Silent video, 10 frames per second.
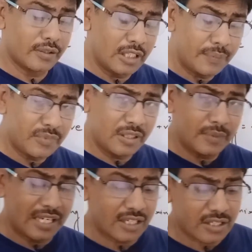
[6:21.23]
If
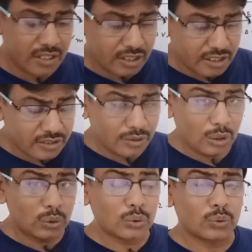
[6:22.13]
the attraction is
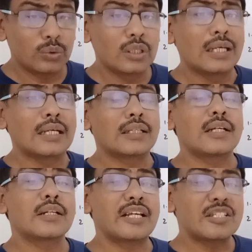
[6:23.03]
low,
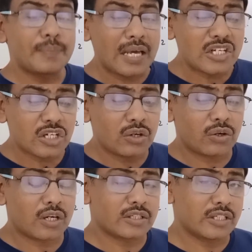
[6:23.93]
then the expansion
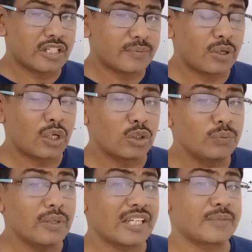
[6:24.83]
occurs, that is
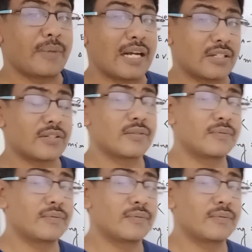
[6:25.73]
volume expands.